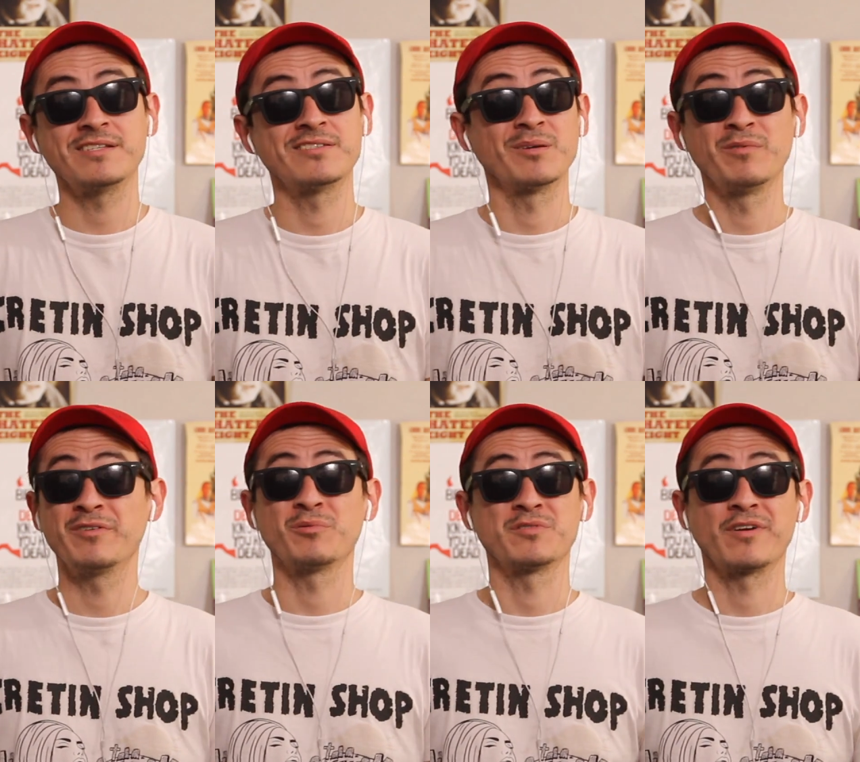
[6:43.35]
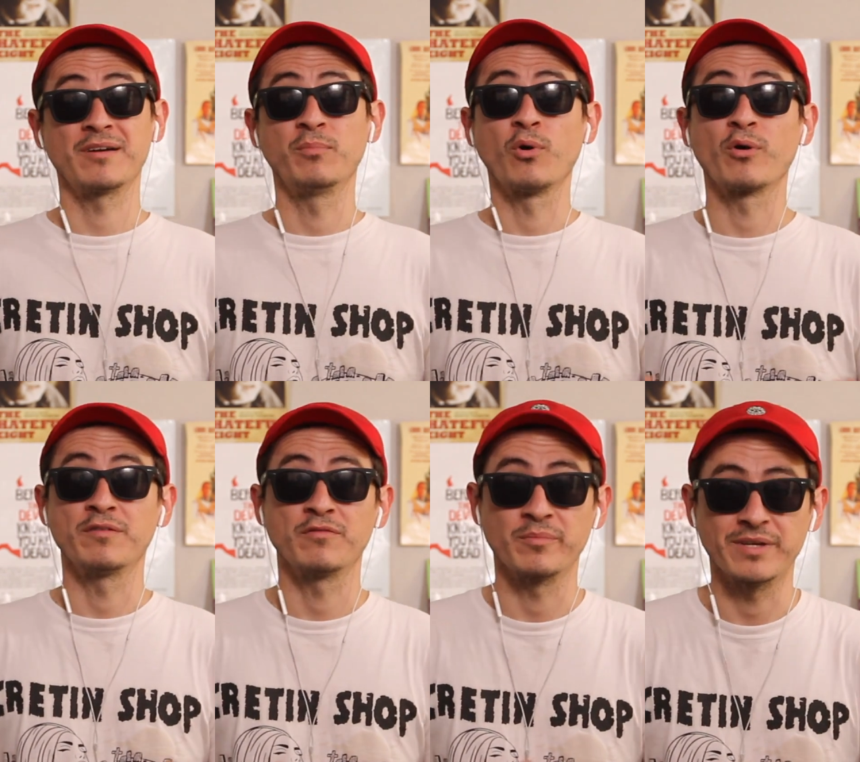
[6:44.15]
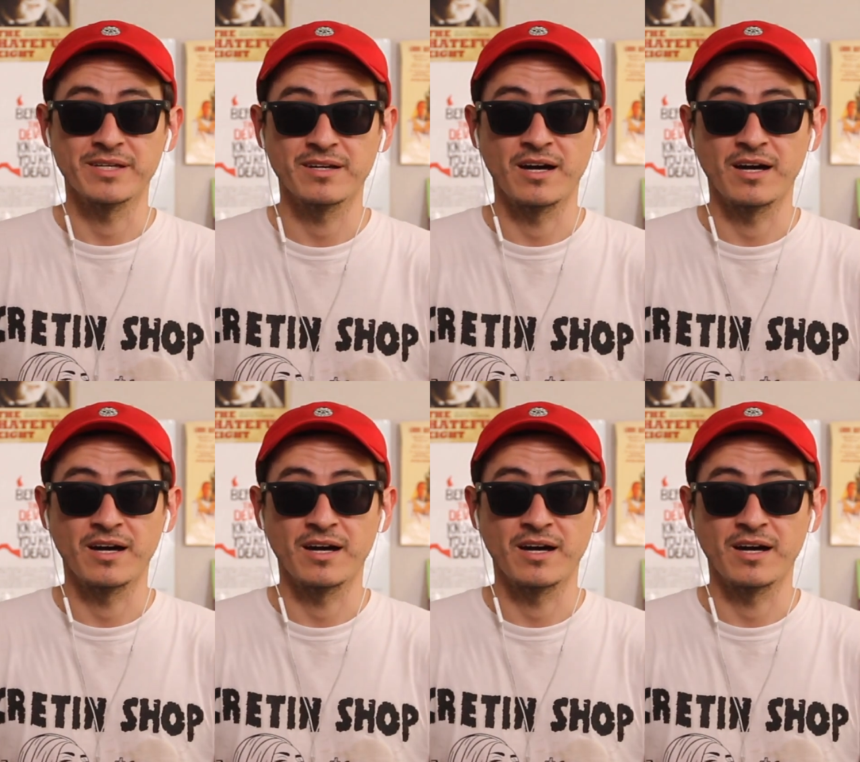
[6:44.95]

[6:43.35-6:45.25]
some of it was very boring for me.